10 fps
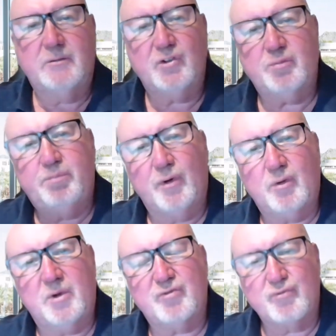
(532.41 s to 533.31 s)
This book
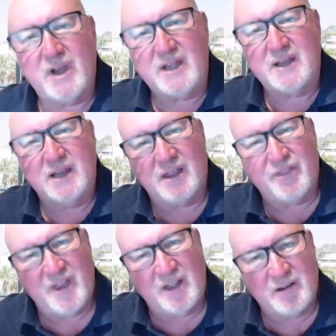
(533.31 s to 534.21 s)
was written in, I
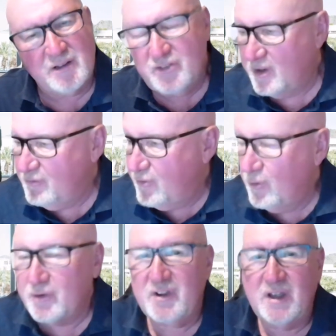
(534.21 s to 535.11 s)
think,
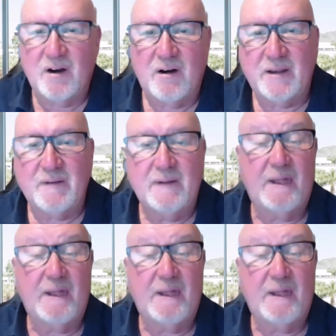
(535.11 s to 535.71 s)
1949.